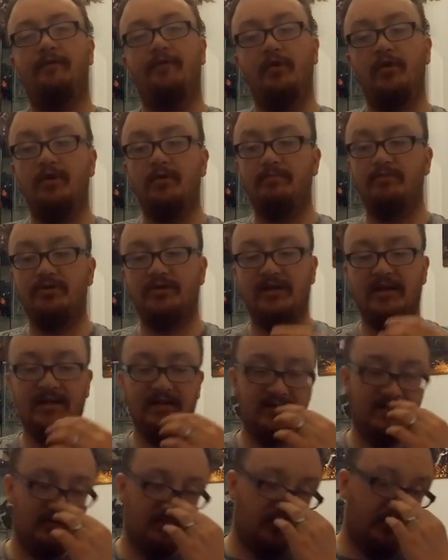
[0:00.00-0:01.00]
For number
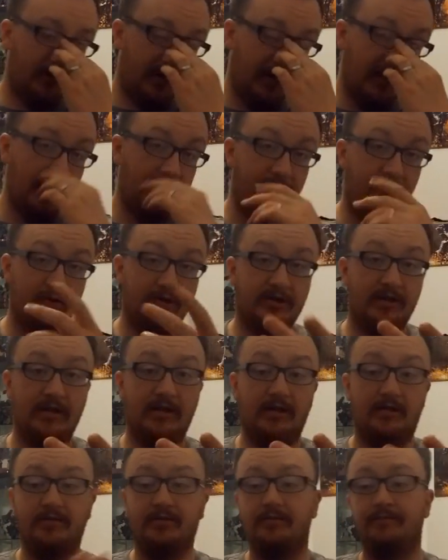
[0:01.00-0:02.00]
6, we have
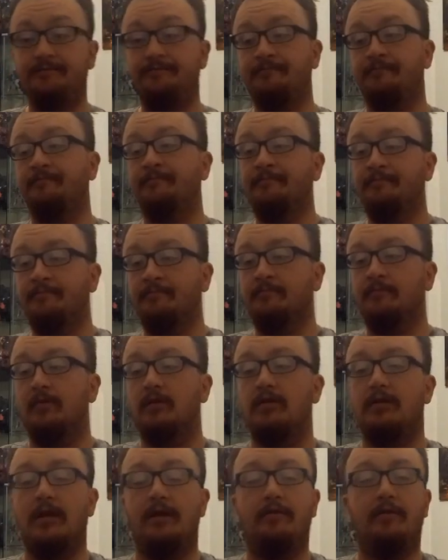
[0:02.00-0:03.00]
ourselves
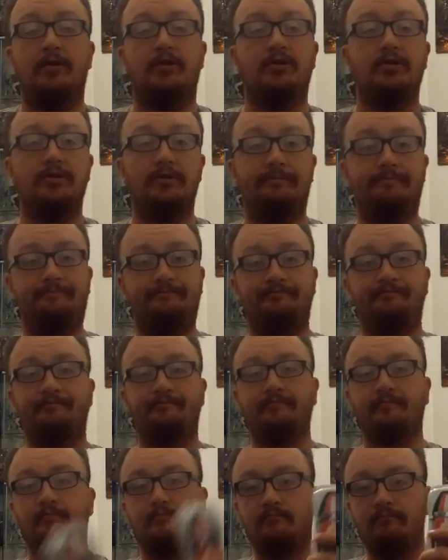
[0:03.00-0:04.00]
Generations
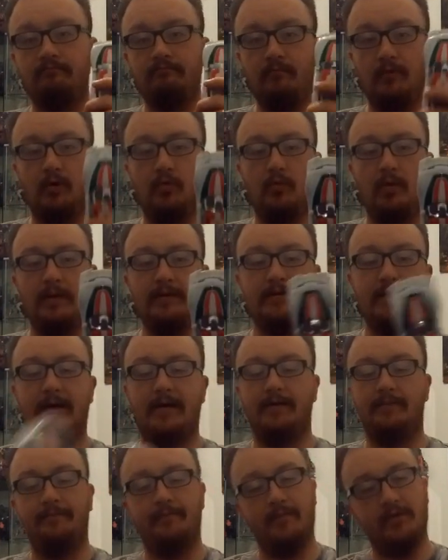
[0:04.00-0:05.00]

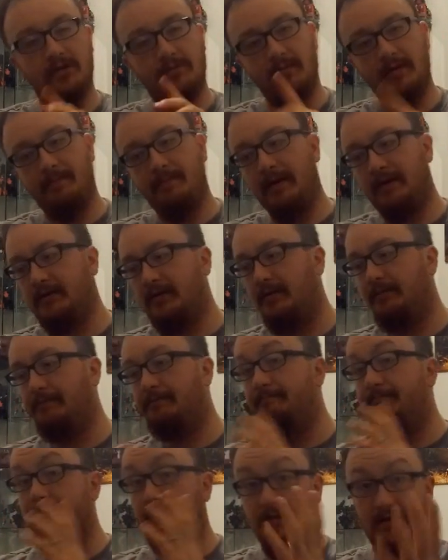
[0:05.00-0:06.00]
Wheeljack. Something I picked
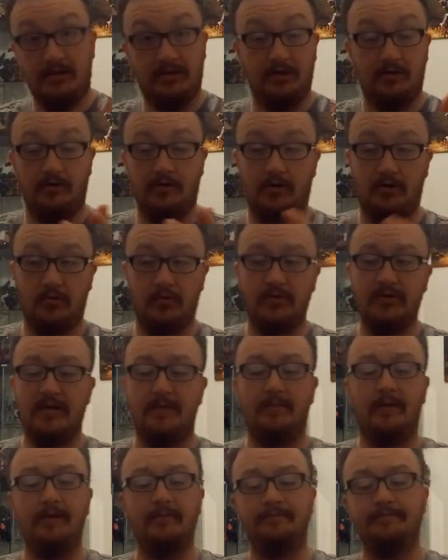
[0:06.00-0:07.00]
up this year at Auto
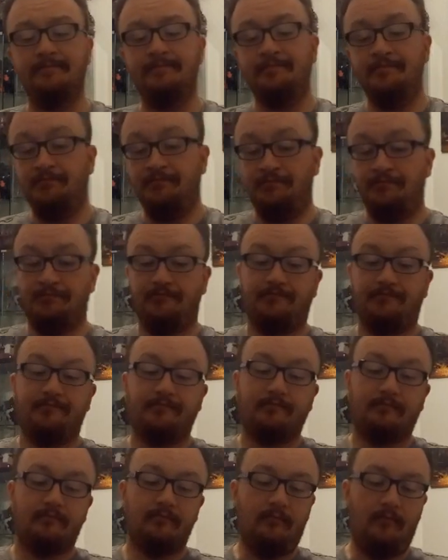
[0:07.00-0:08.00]
Assembly.
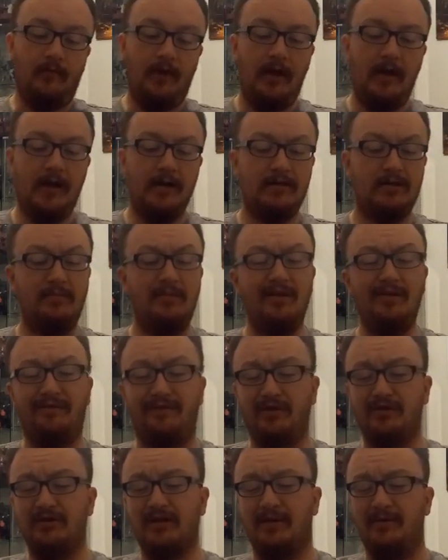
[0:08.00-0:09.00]
Something the
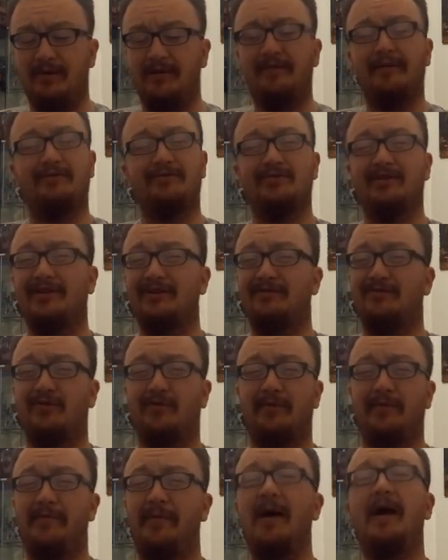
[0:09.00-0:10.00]
first time whenever I was
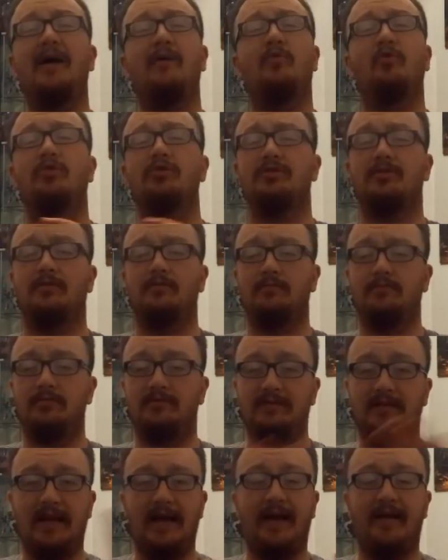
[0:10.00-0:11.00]
transforming him, I was
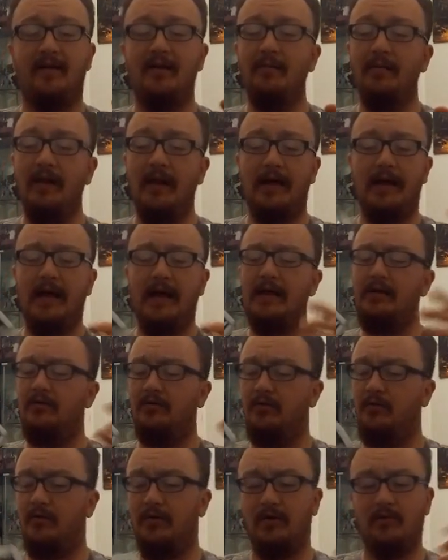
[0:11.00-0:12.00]
terrible at. I
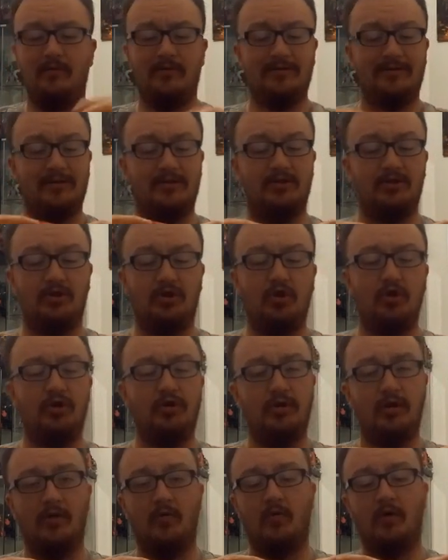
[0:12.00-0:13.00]
don't know what it was. I just
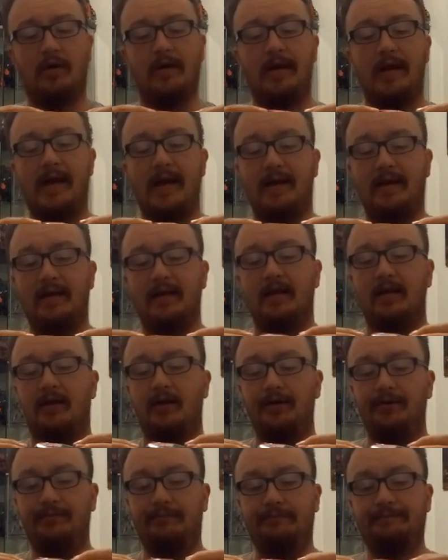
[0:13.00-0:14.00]
could not work
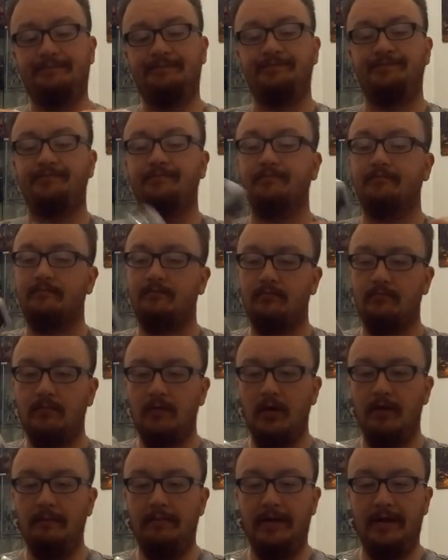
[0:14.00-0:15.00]
anything out.
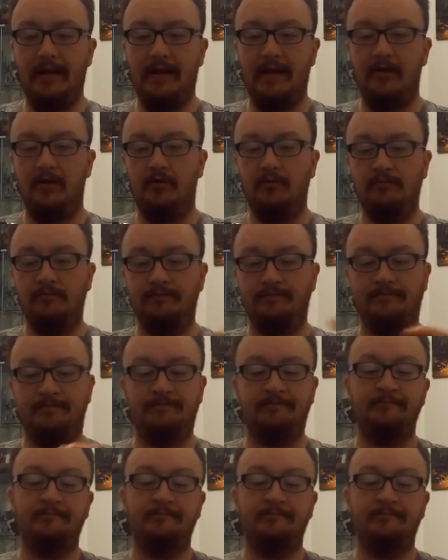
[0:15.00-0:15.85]
But hey ho.